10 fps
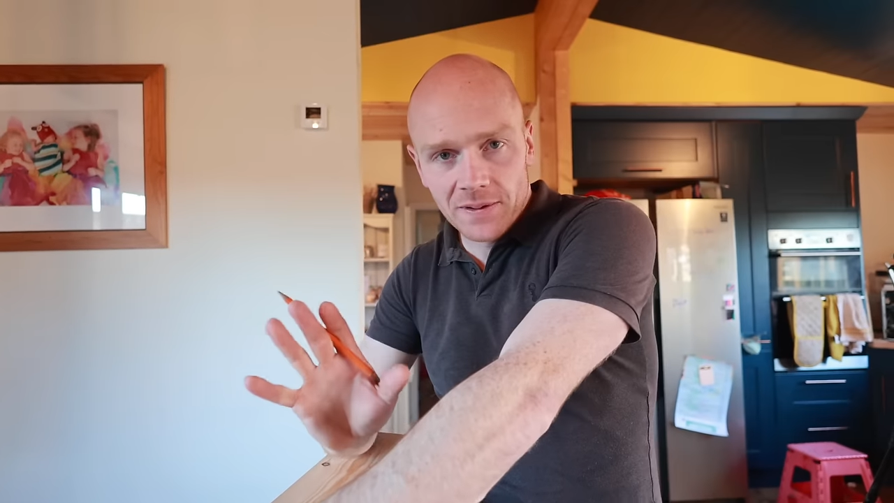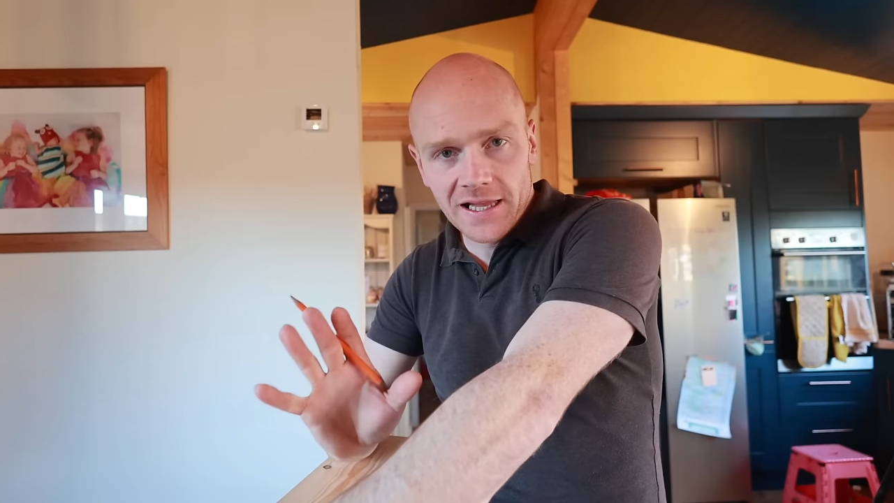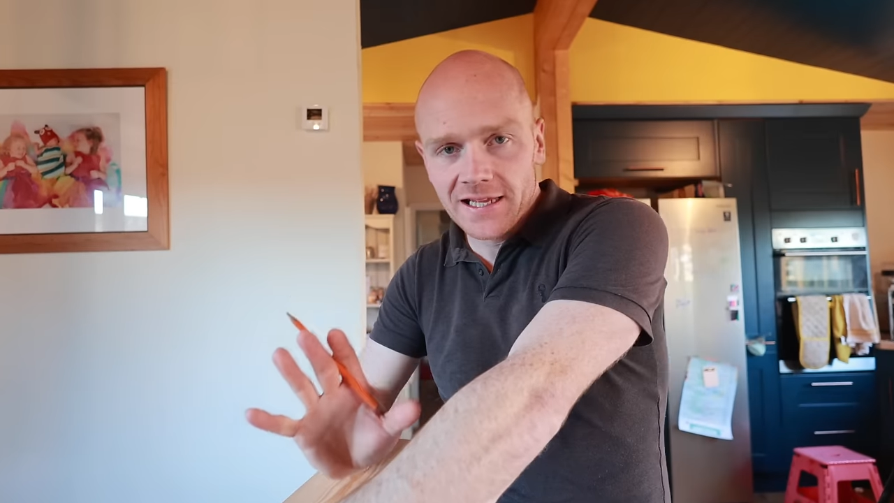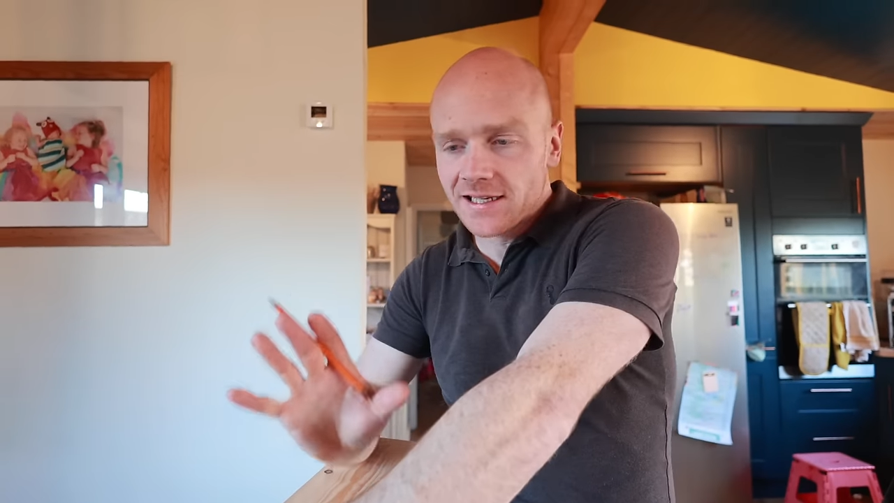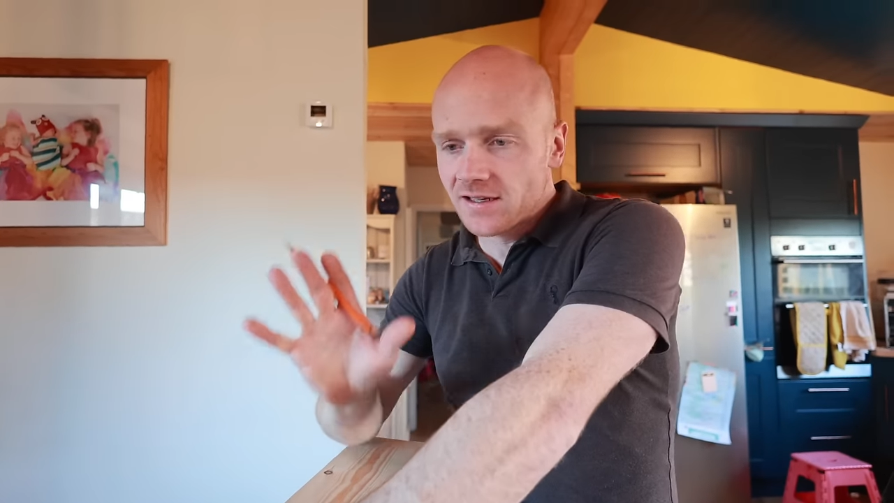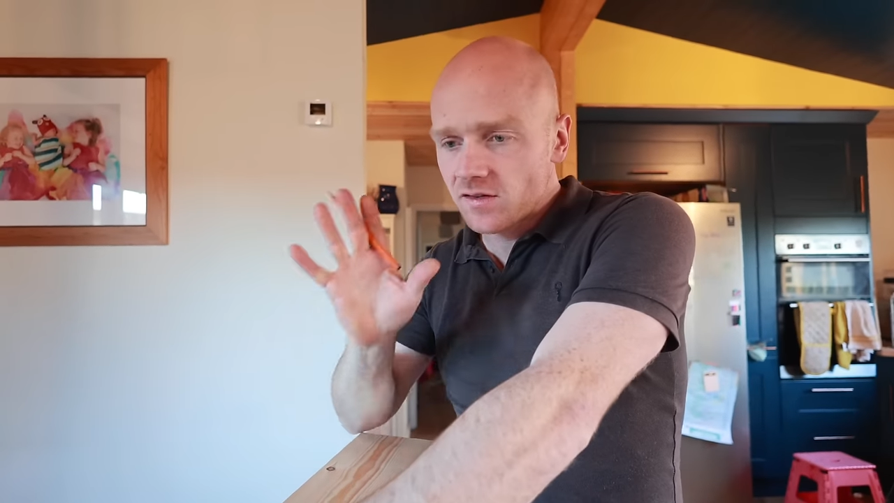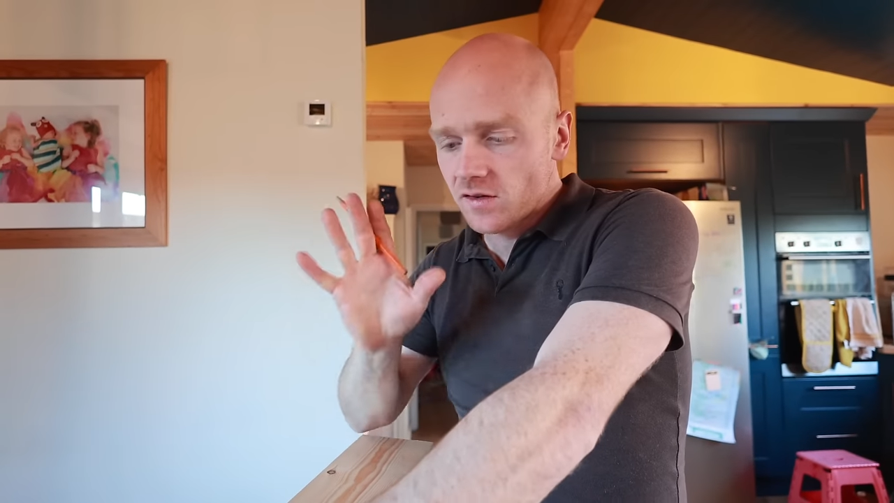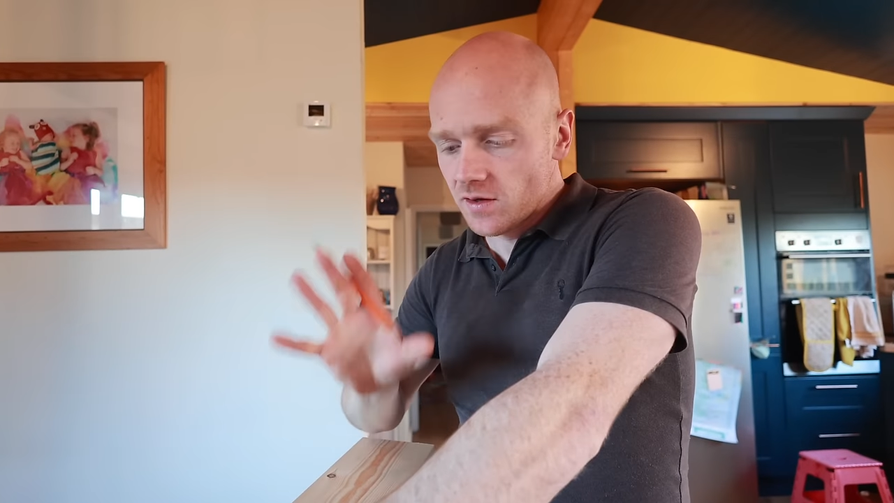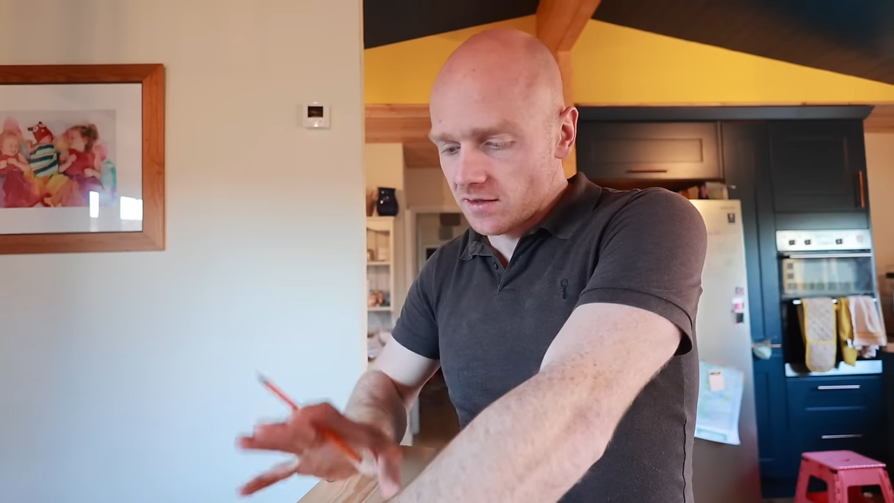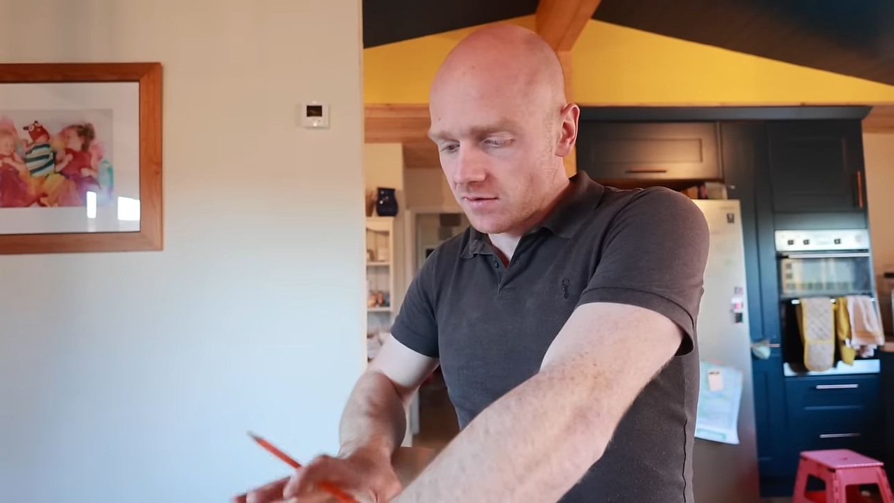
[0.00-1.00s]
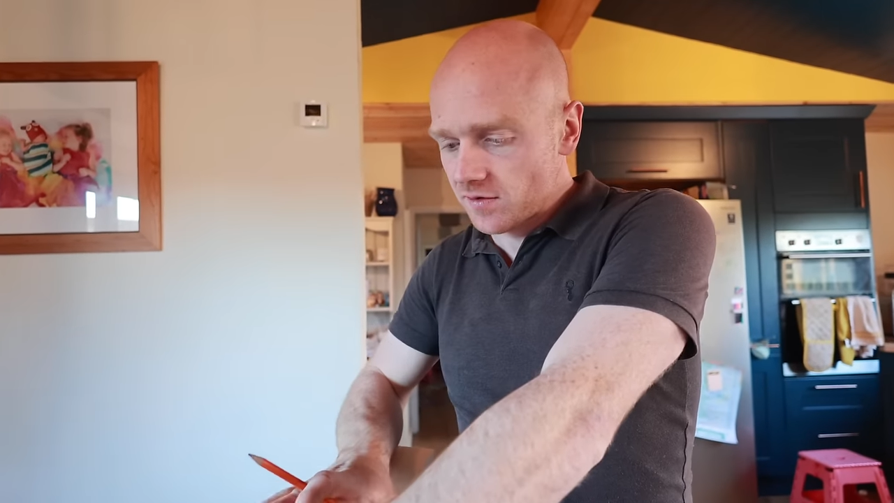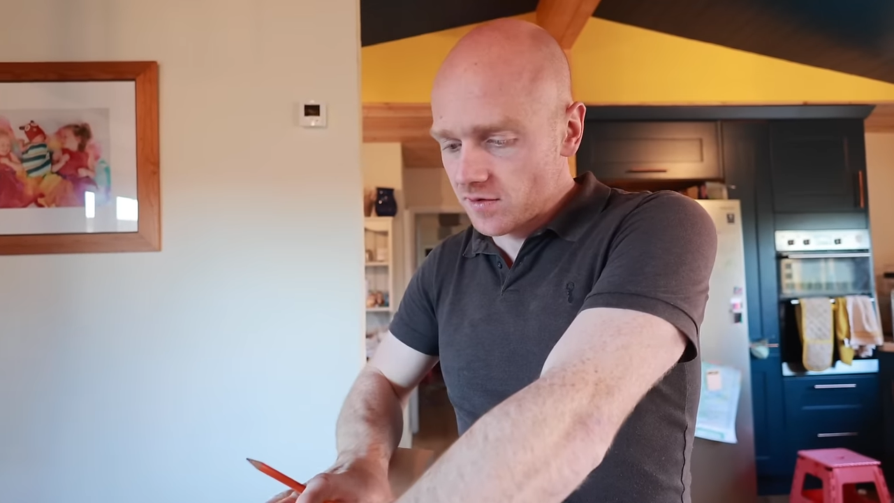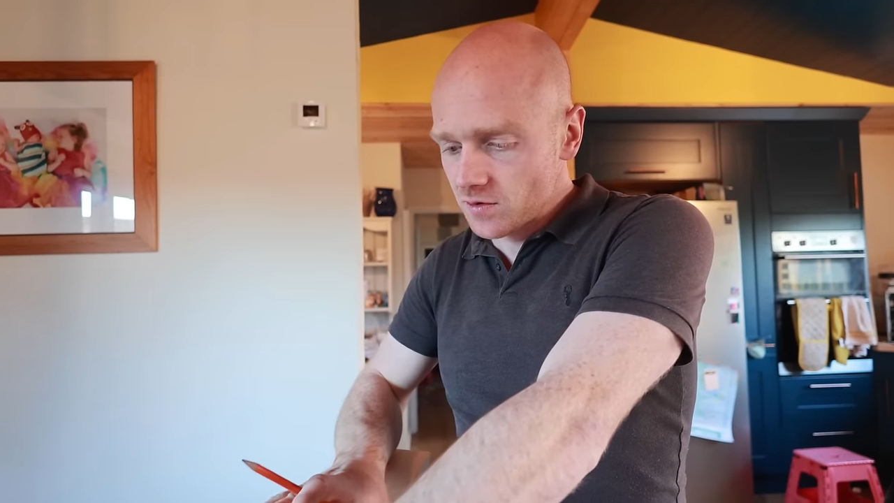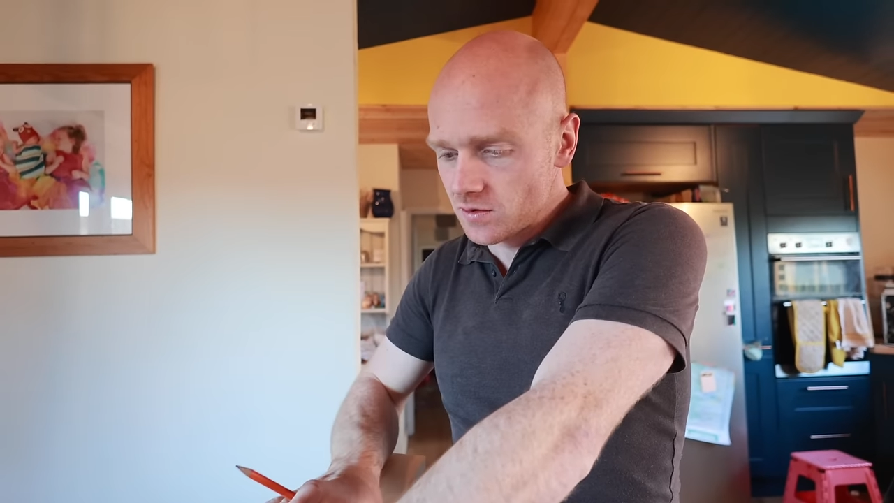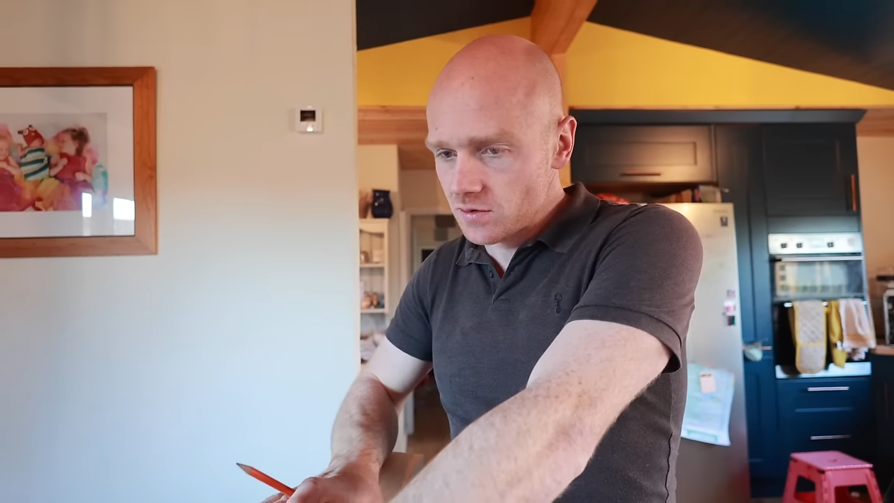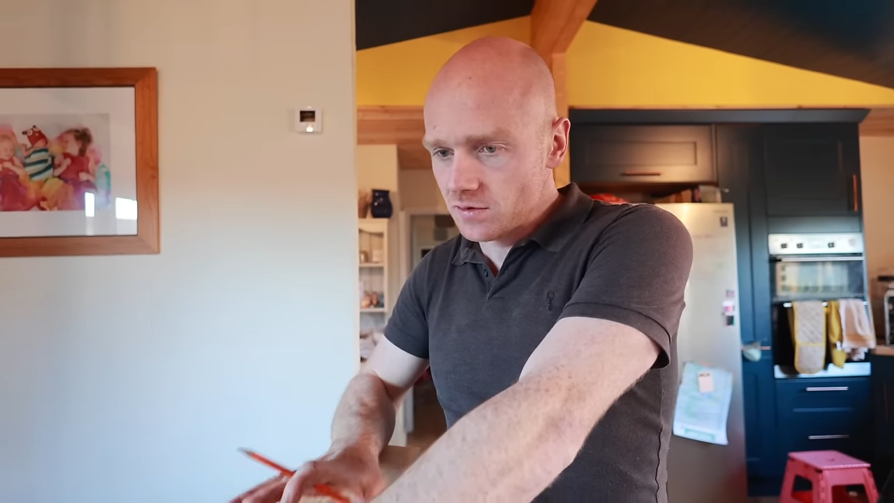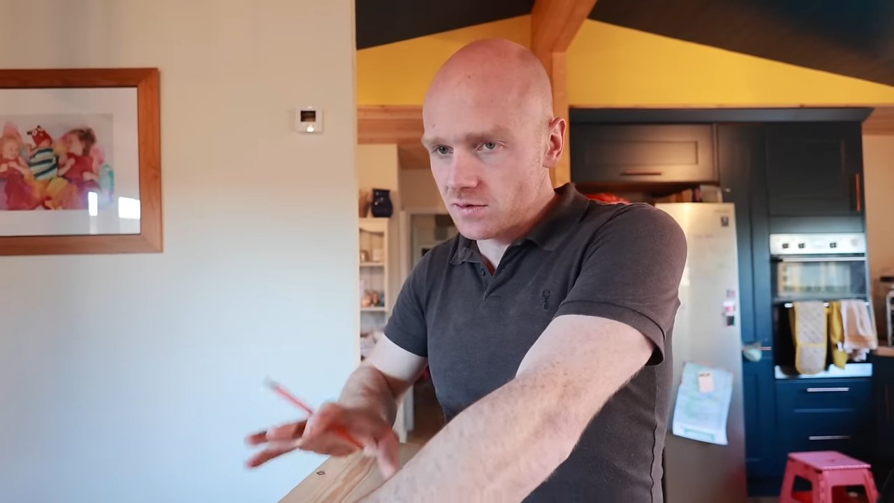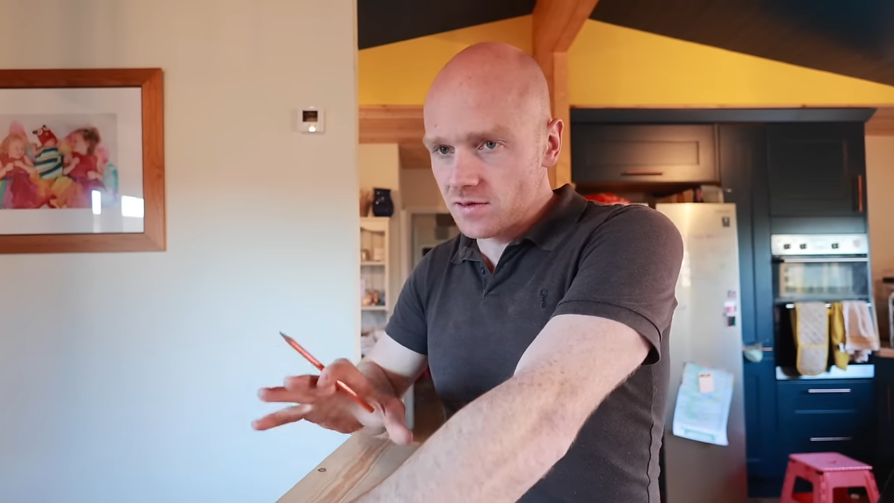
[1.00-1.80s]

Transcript: plan is to install